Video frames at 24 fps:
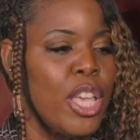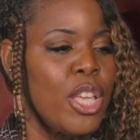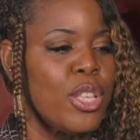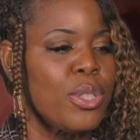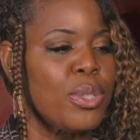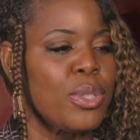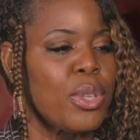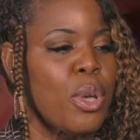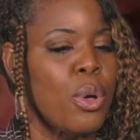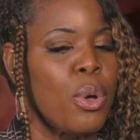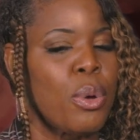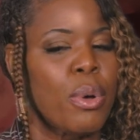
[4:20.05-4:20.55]

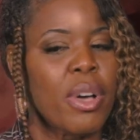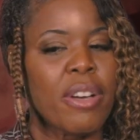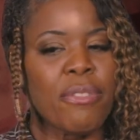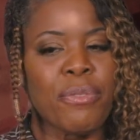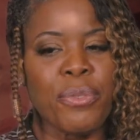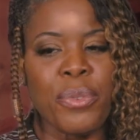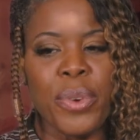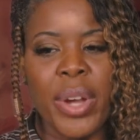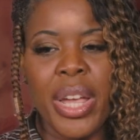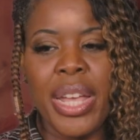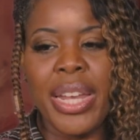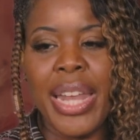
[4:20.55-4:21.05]
So a
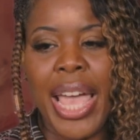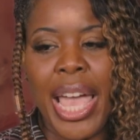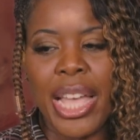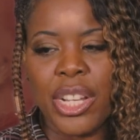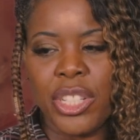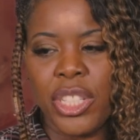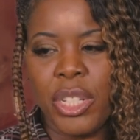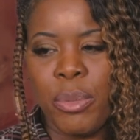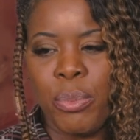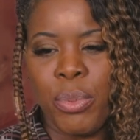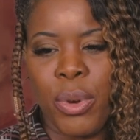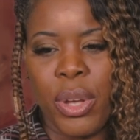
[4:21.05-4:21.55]
friend
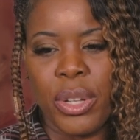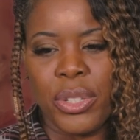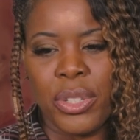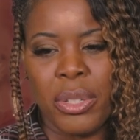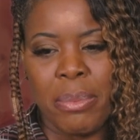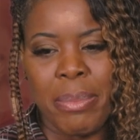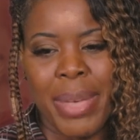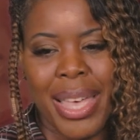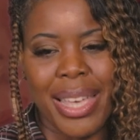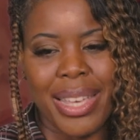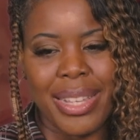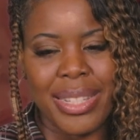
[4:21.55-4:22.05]
actually brought to
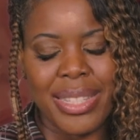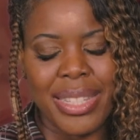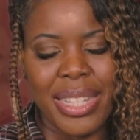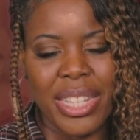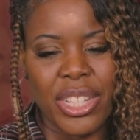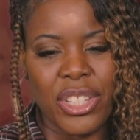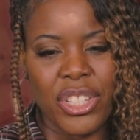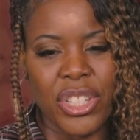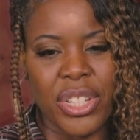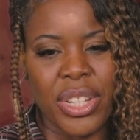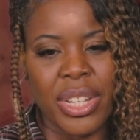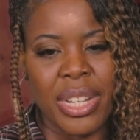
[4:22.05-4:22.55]
my
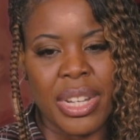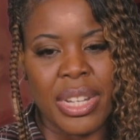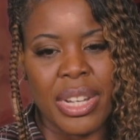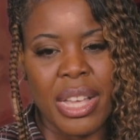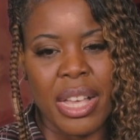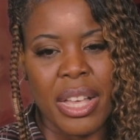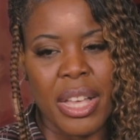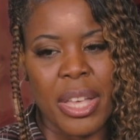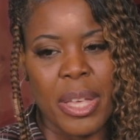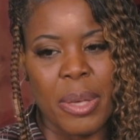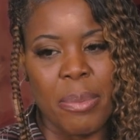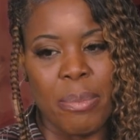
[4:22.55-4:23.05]
attention
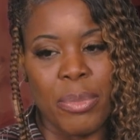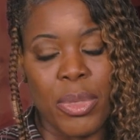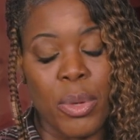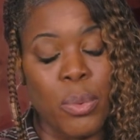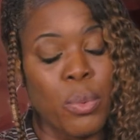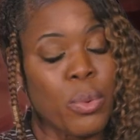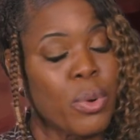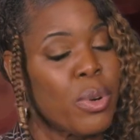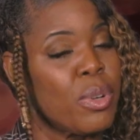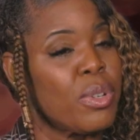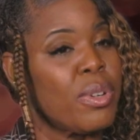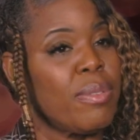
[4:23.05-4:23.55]
the
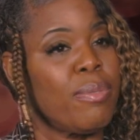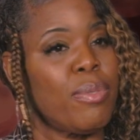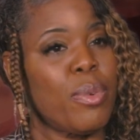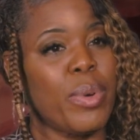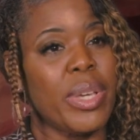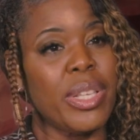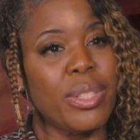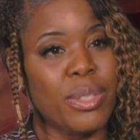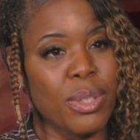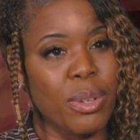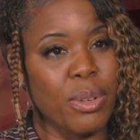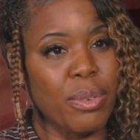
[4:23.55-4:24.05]
world of
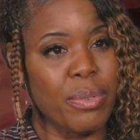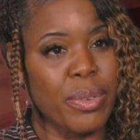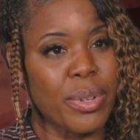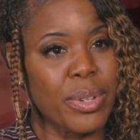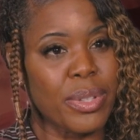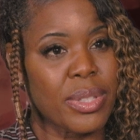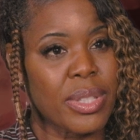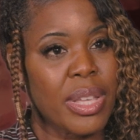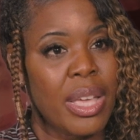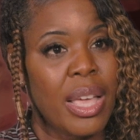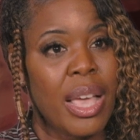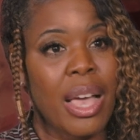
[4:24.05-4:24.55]

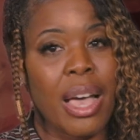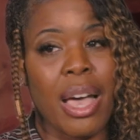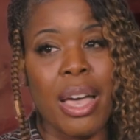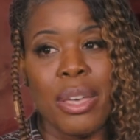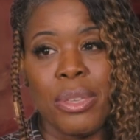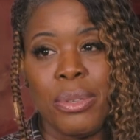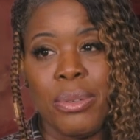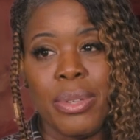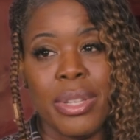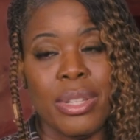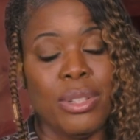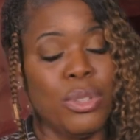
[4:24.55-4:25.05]
voiceovers, how
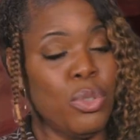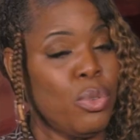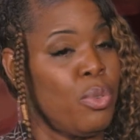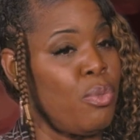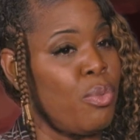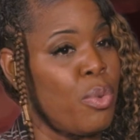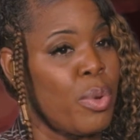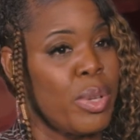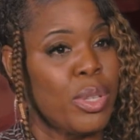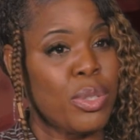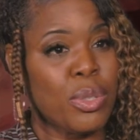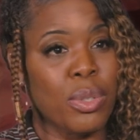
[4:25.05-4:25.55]
you can do
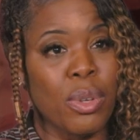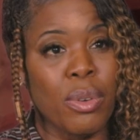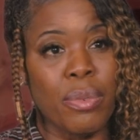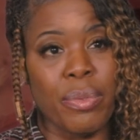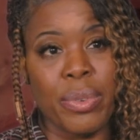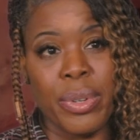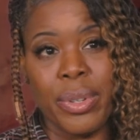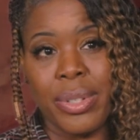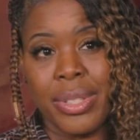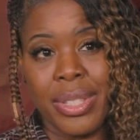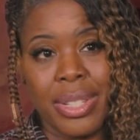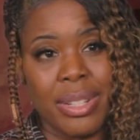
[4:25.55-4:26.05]

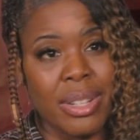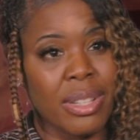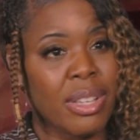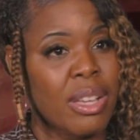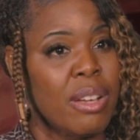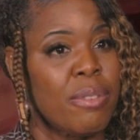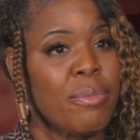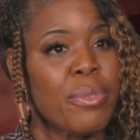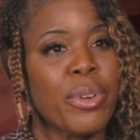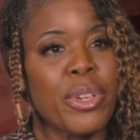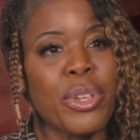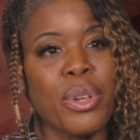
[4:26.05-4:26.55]
voiceovers in the
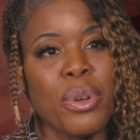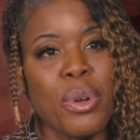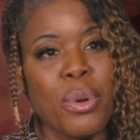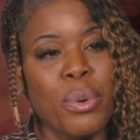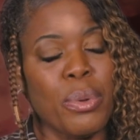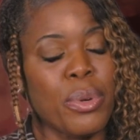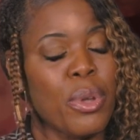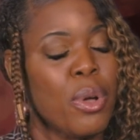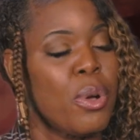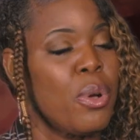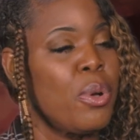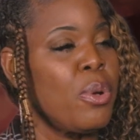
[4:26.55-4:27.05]
comfort of your
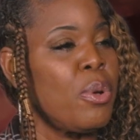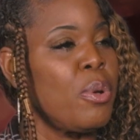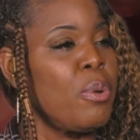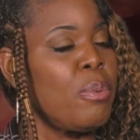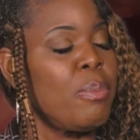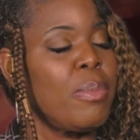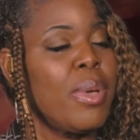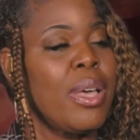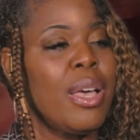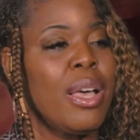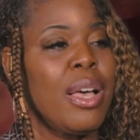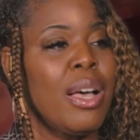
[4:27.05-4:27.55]
own
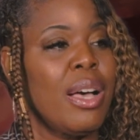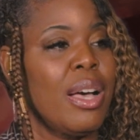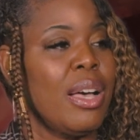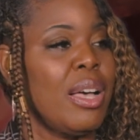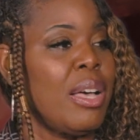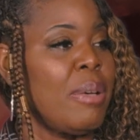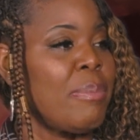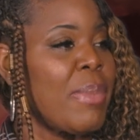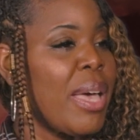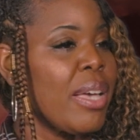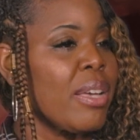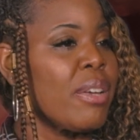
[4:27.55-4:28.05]
home.
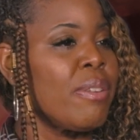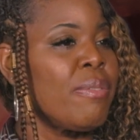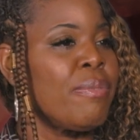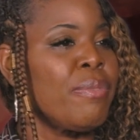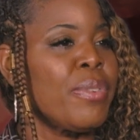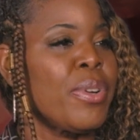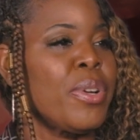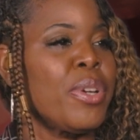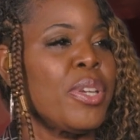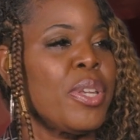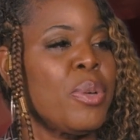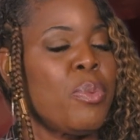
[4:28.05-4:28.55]
I
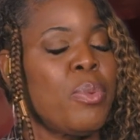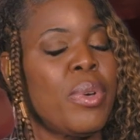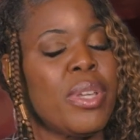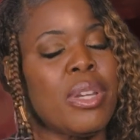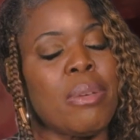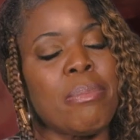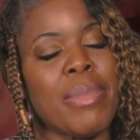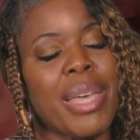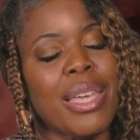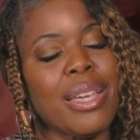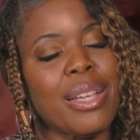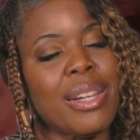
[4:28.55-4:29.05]
converted one
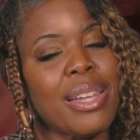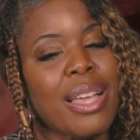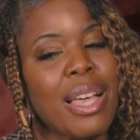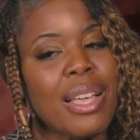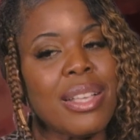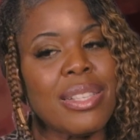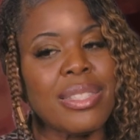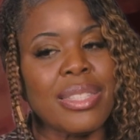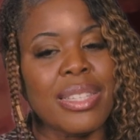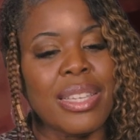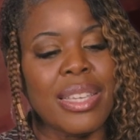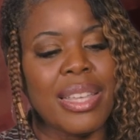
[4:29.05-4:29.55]
of my
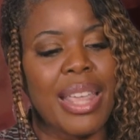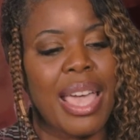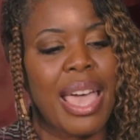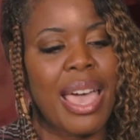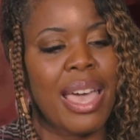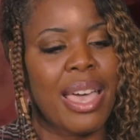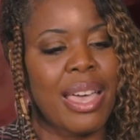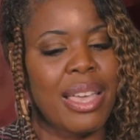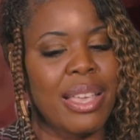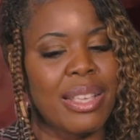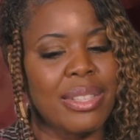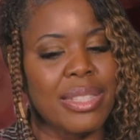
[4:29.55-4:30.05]
closet
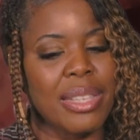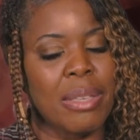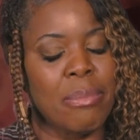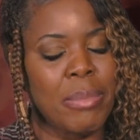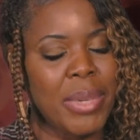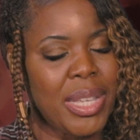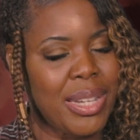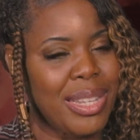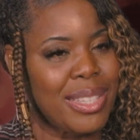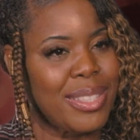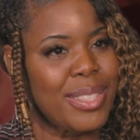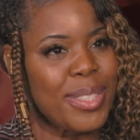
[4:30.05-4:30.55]
as a
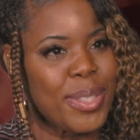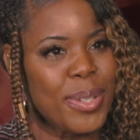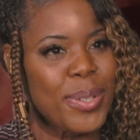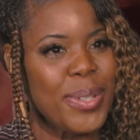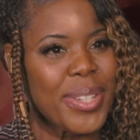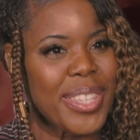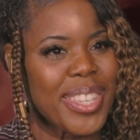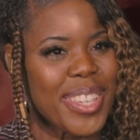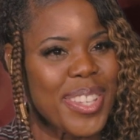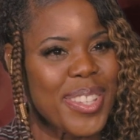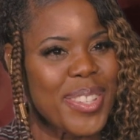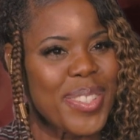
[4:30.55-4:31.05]
mini
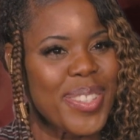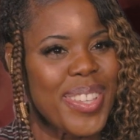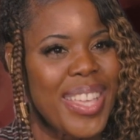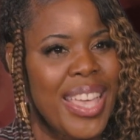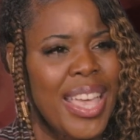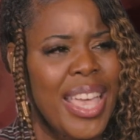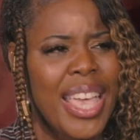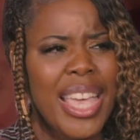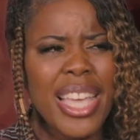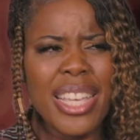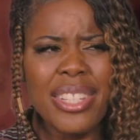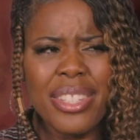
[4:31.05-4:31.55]
studio
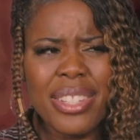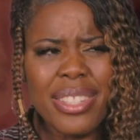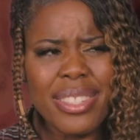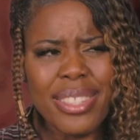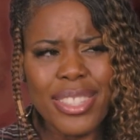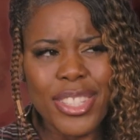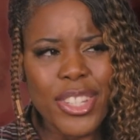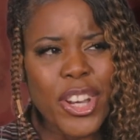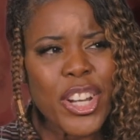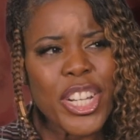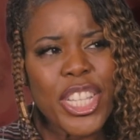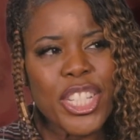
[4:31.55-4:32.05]
and just
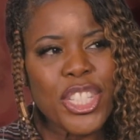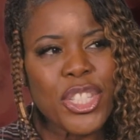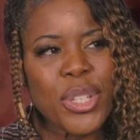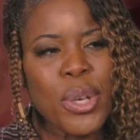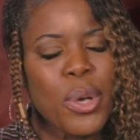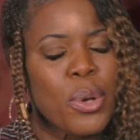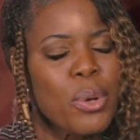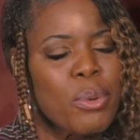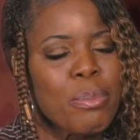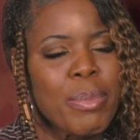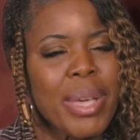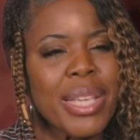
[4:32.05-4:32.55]
started to
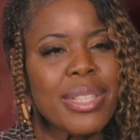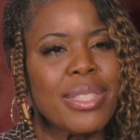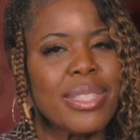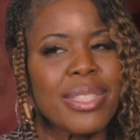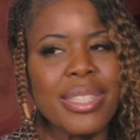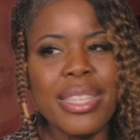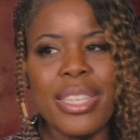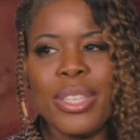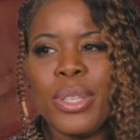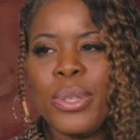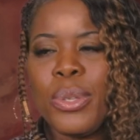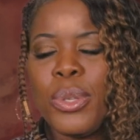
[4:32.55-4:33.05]
hone my
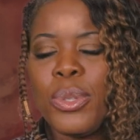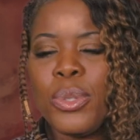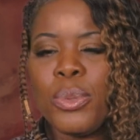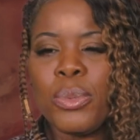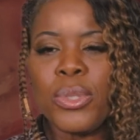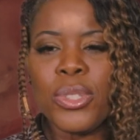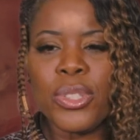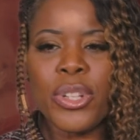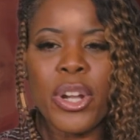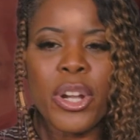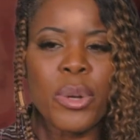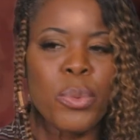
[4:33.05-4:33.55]

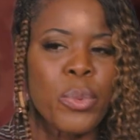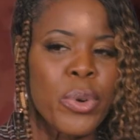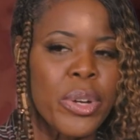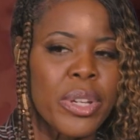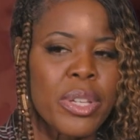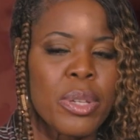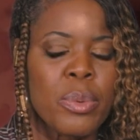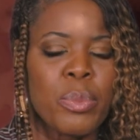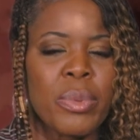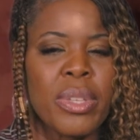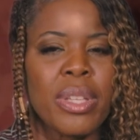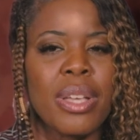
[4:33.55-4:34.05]
skills, started
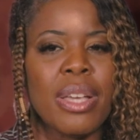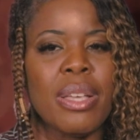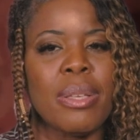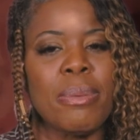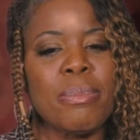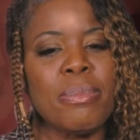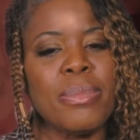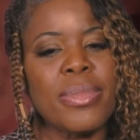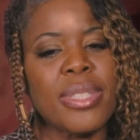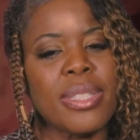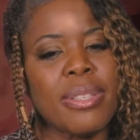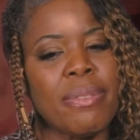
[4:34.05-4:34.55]
working with
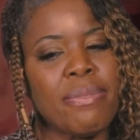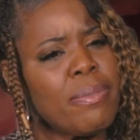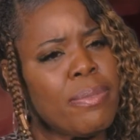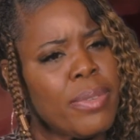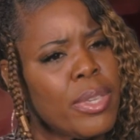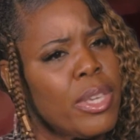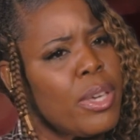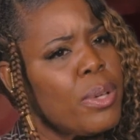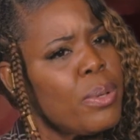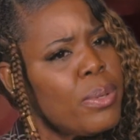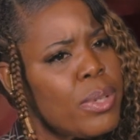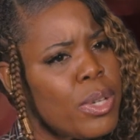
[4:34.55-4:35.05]
some
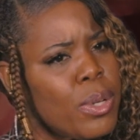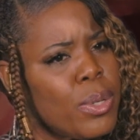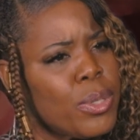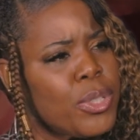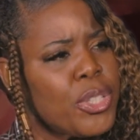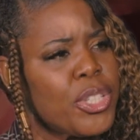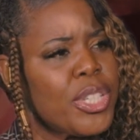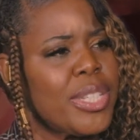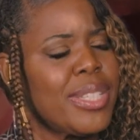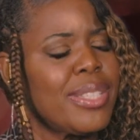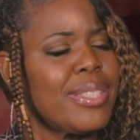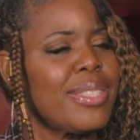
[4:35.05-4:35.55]
VO
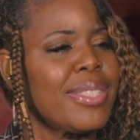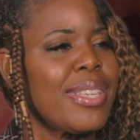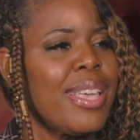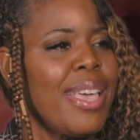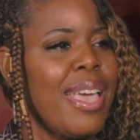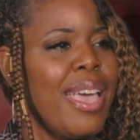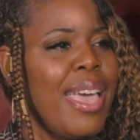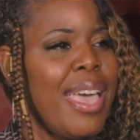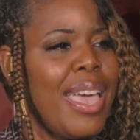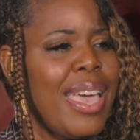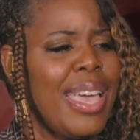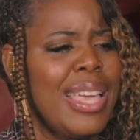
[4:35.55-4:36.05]
coaches
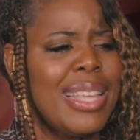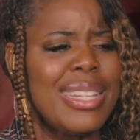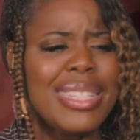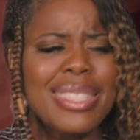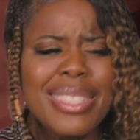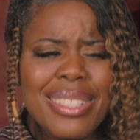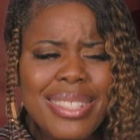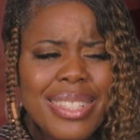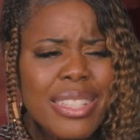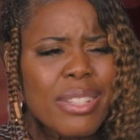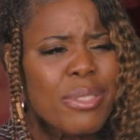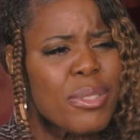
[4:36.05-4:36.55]
and
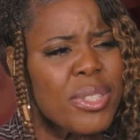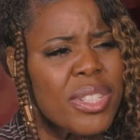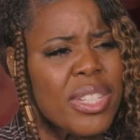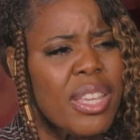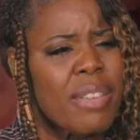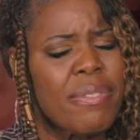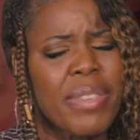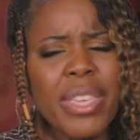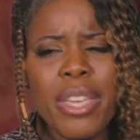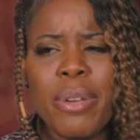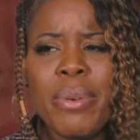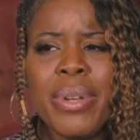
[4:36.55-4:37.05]
little
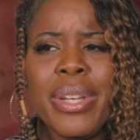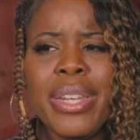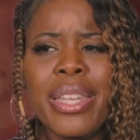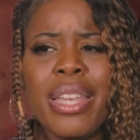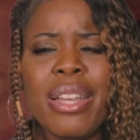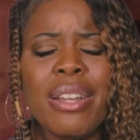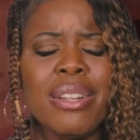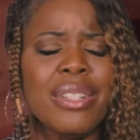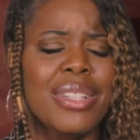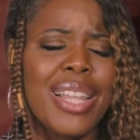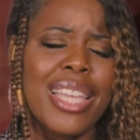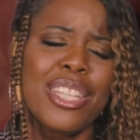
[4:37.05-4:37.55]
stuff here and
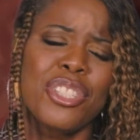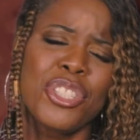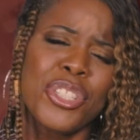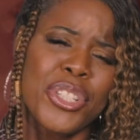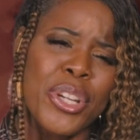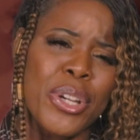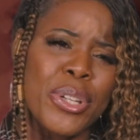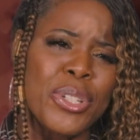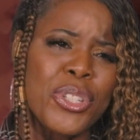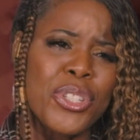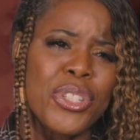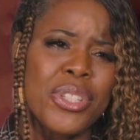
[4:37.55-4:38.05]
there, like
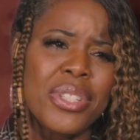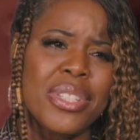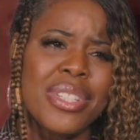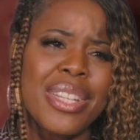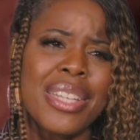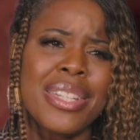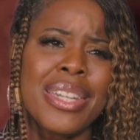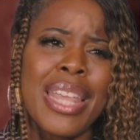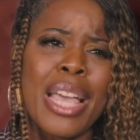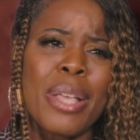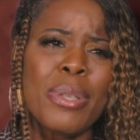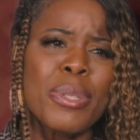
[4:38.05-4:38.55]
church
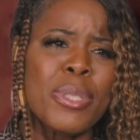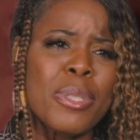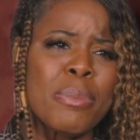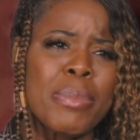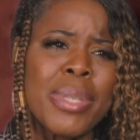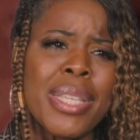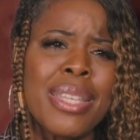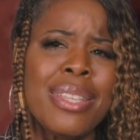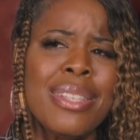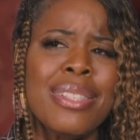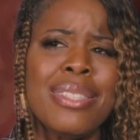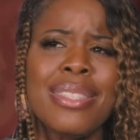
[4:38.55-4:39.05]

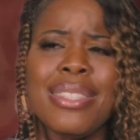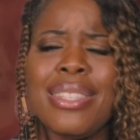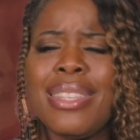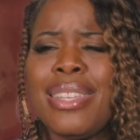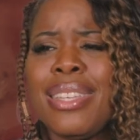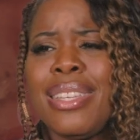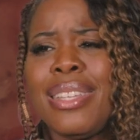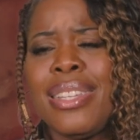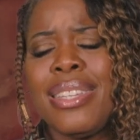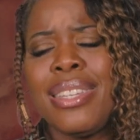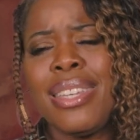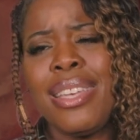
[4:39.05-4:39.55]
announcements
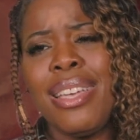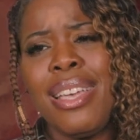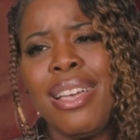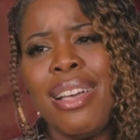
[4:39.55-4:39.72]
and